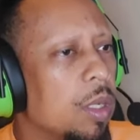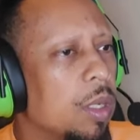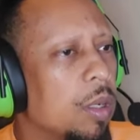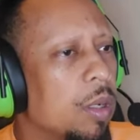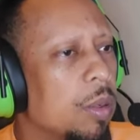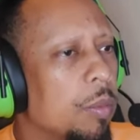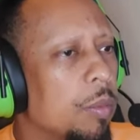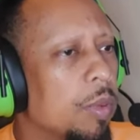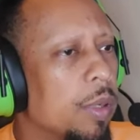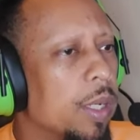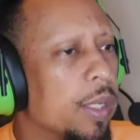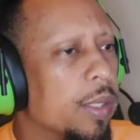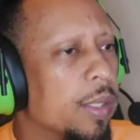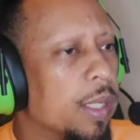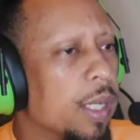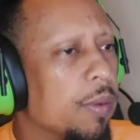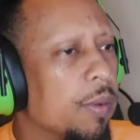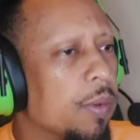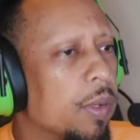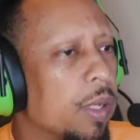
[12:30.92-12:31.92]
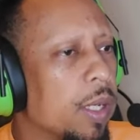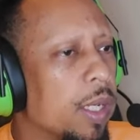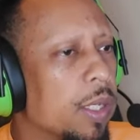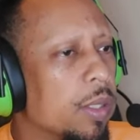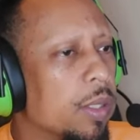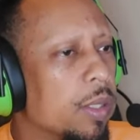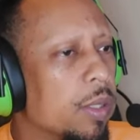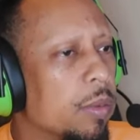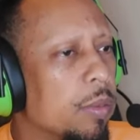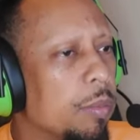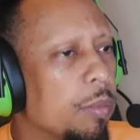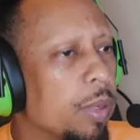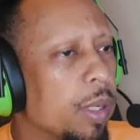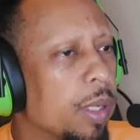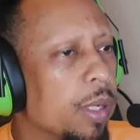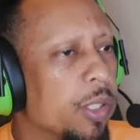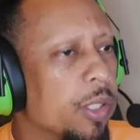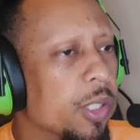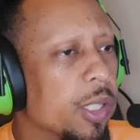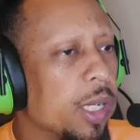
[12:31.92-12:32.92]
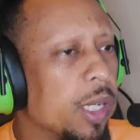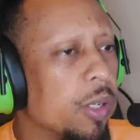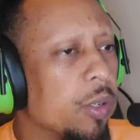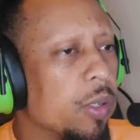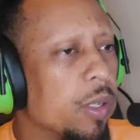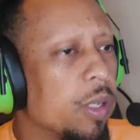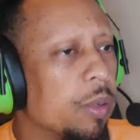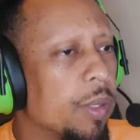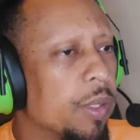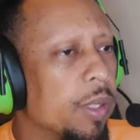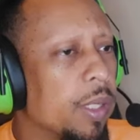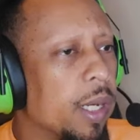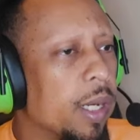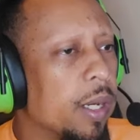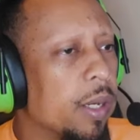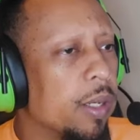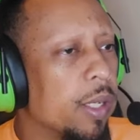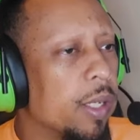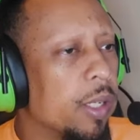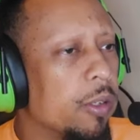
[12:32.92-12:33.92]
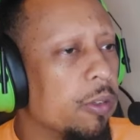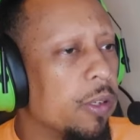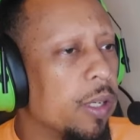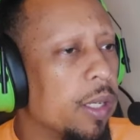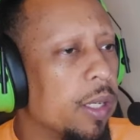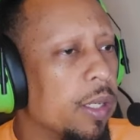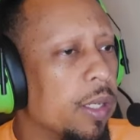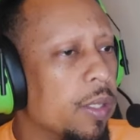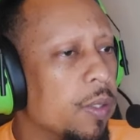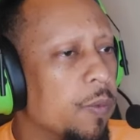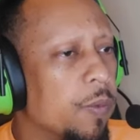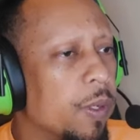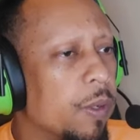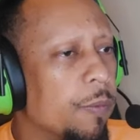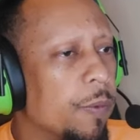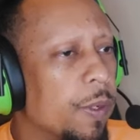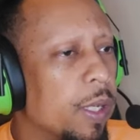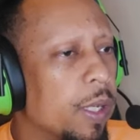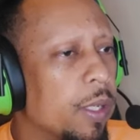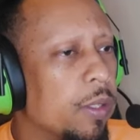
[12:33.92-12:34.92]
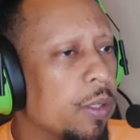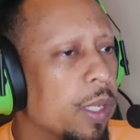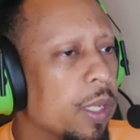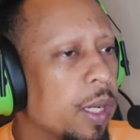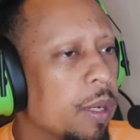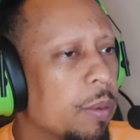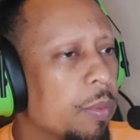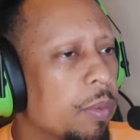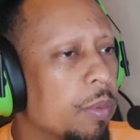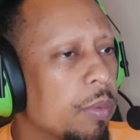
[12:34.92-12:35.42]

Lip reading: price gave a nice bearish candle coming down, and it created this fair value gap.